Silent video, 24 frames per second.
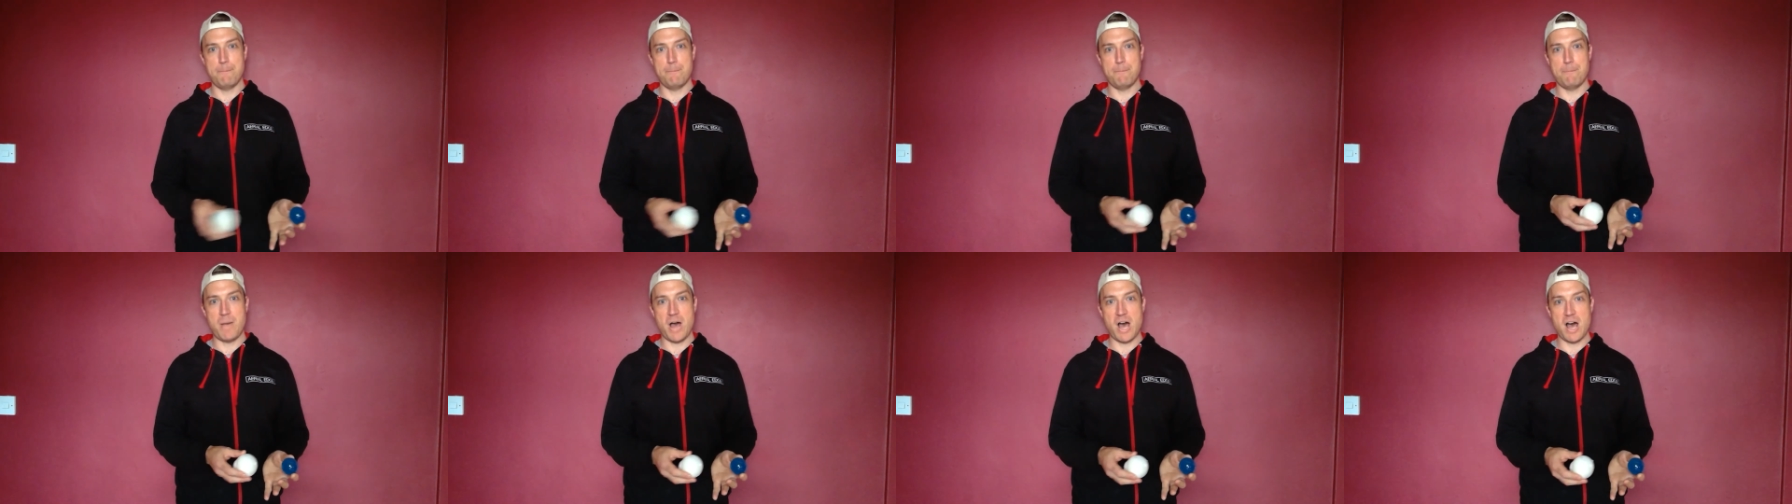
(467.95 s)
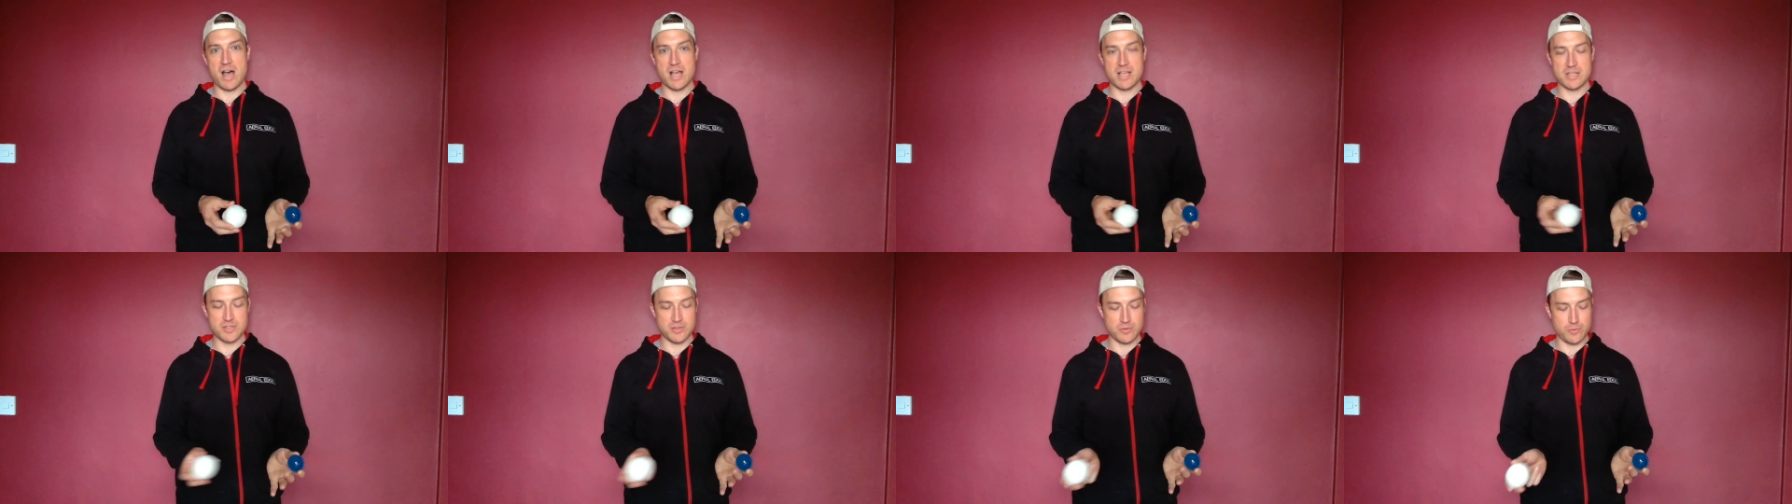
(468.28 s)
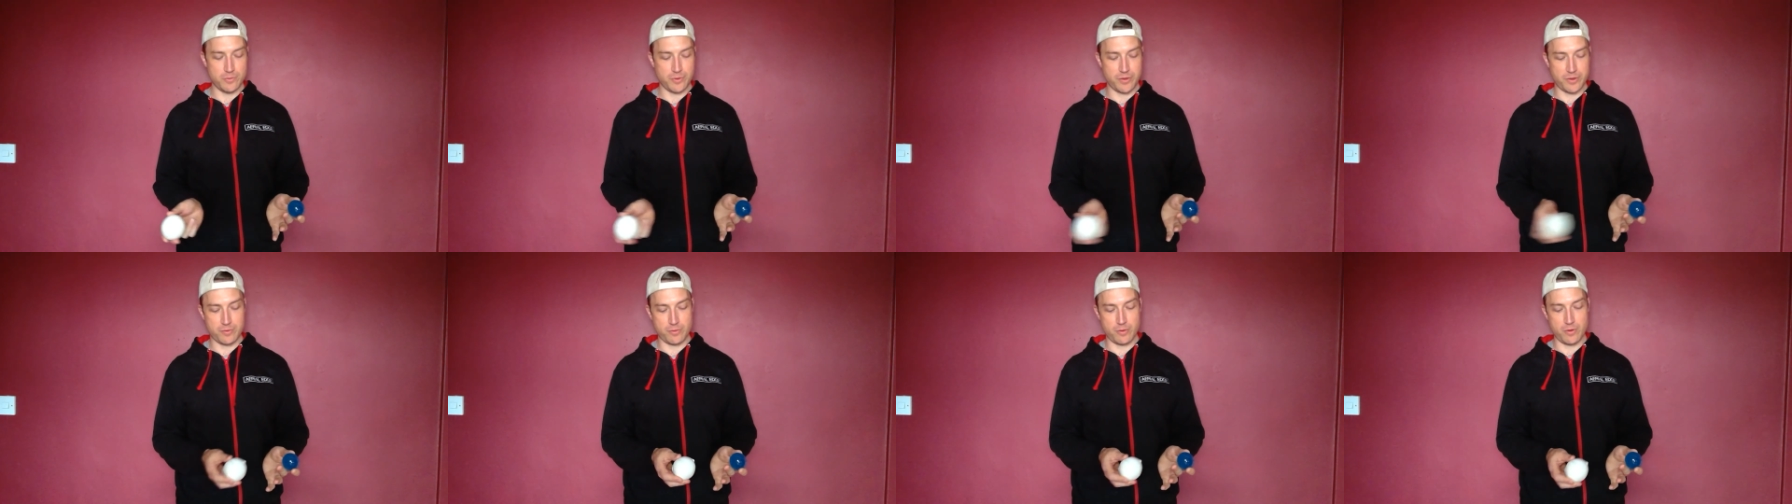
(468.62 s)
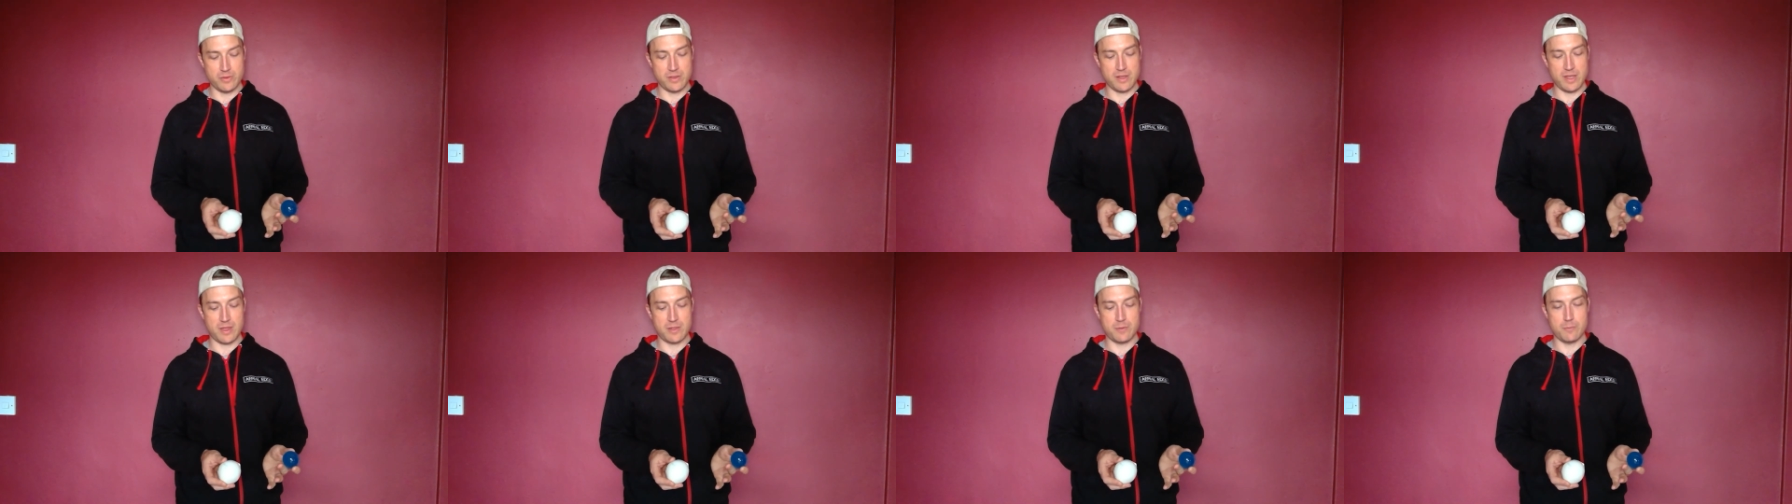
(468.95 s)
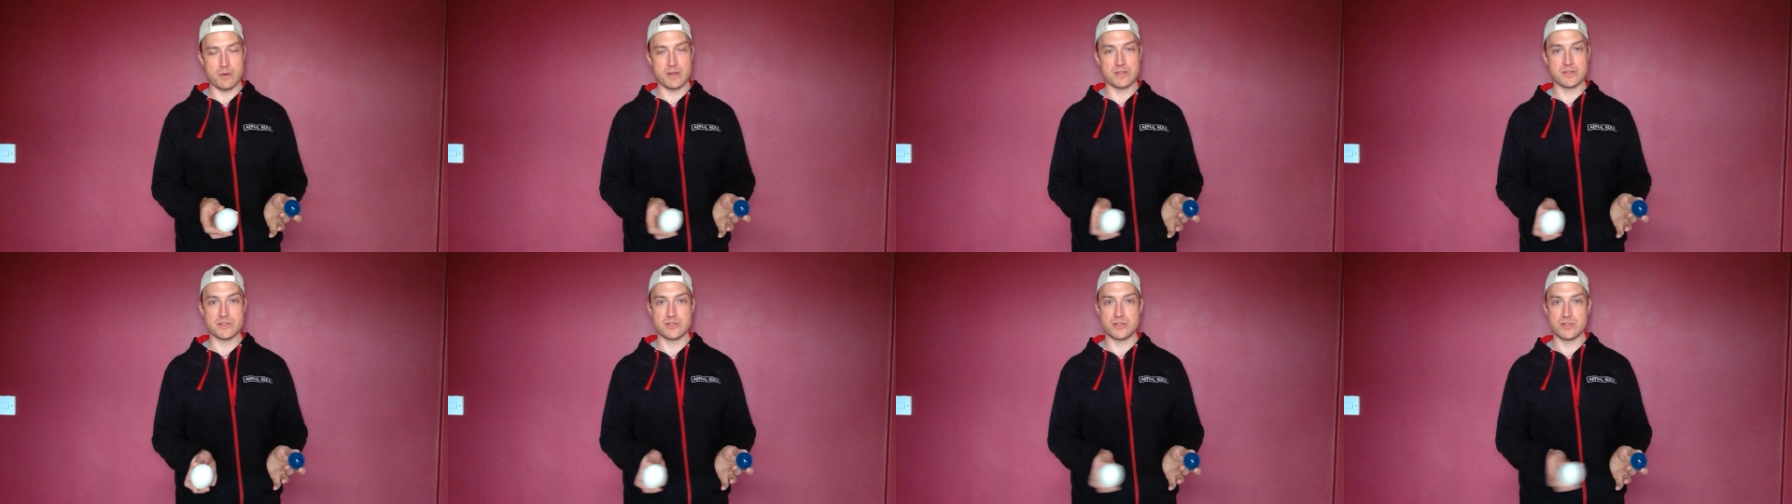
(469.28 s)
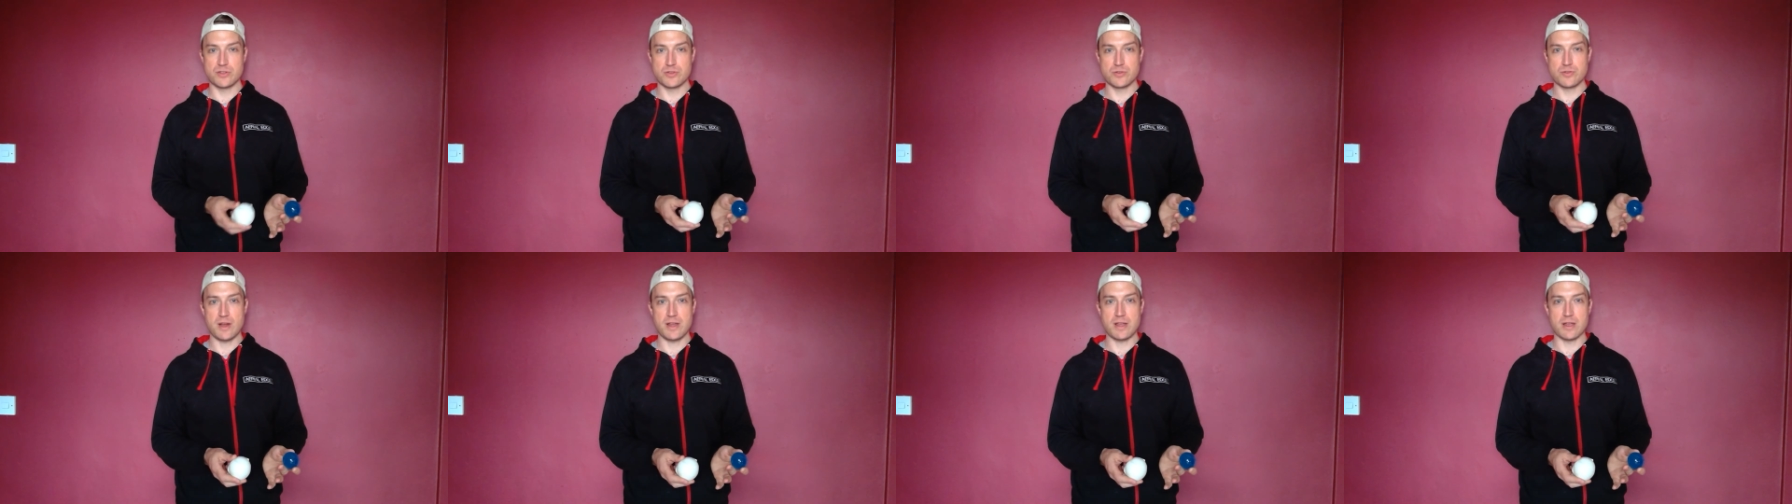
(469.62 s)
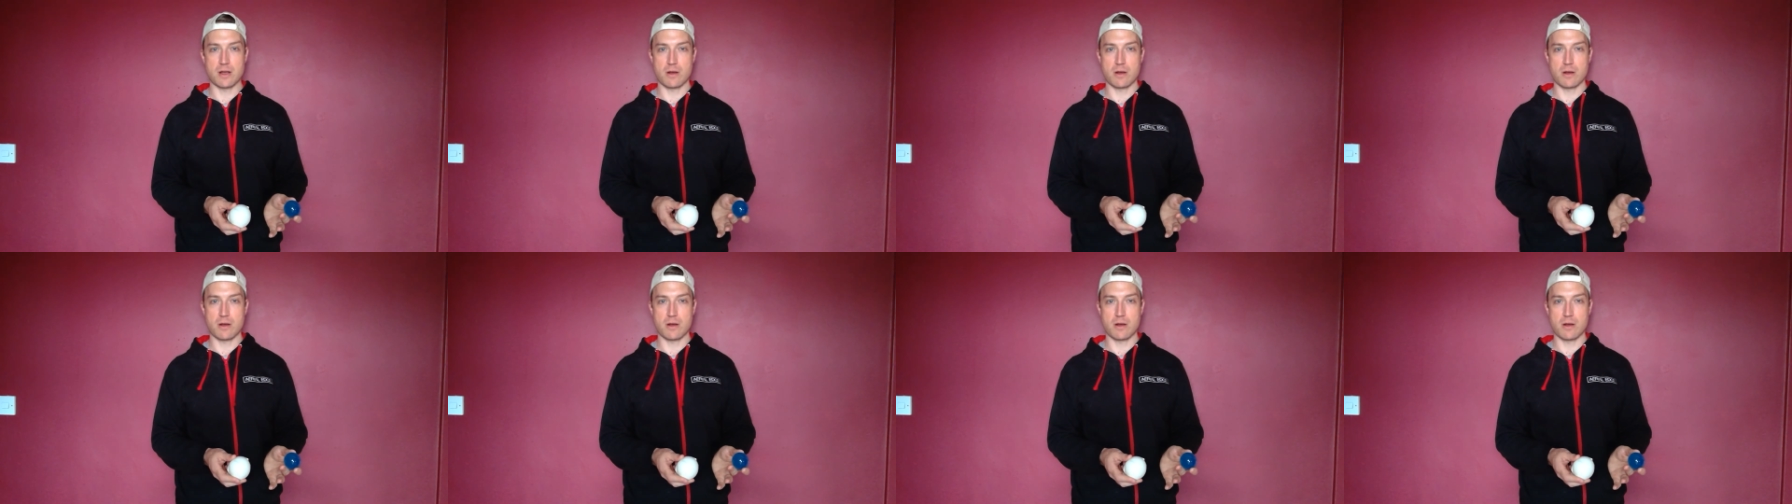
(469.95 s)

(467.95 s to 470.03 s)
pass or throw the other one straight